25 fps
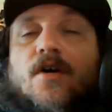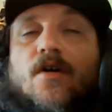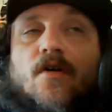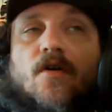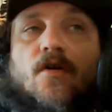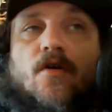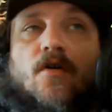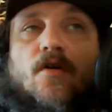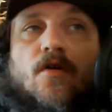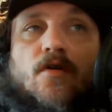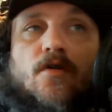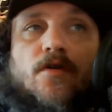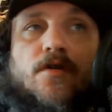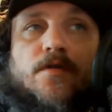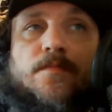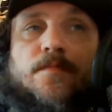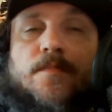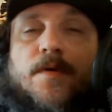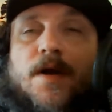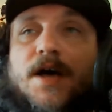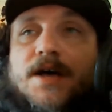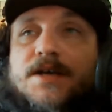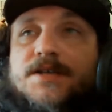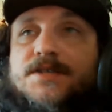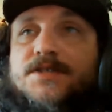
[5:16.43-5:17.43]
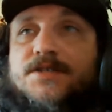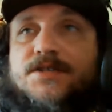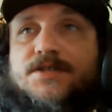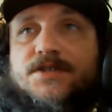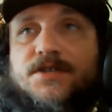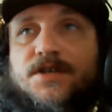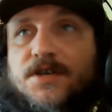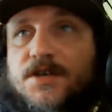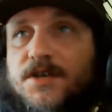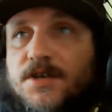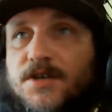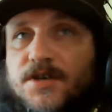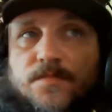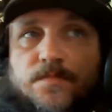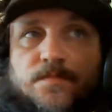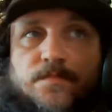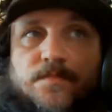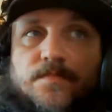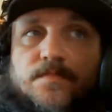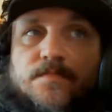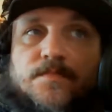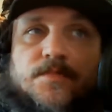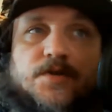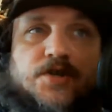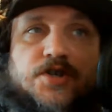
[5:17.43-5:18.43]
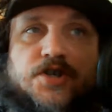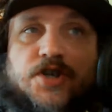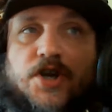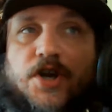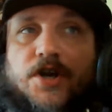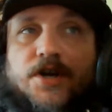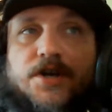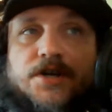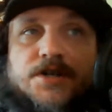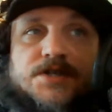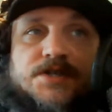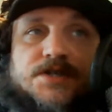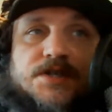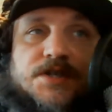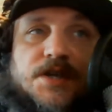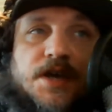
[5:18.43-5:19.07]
or plus shares,